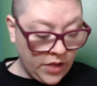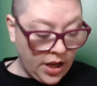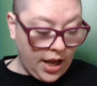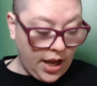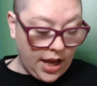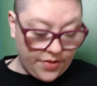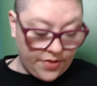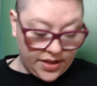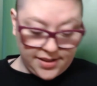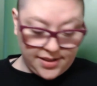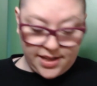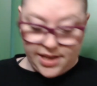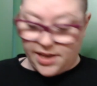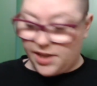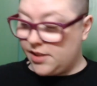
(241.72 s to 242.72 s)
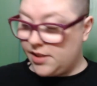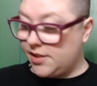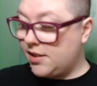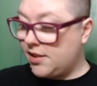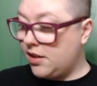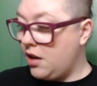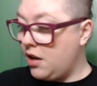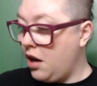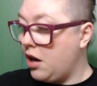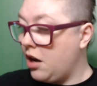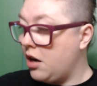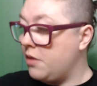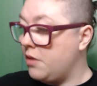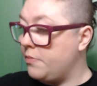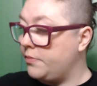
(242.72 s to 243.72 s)
And this is,
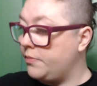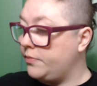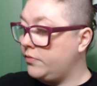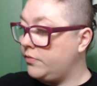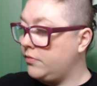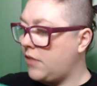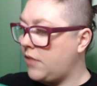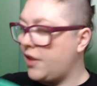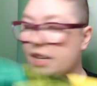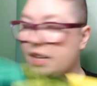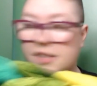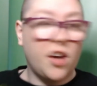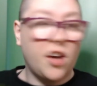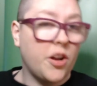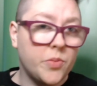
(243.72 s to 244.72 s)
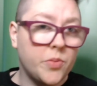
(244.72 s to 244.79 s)
I think it's 100%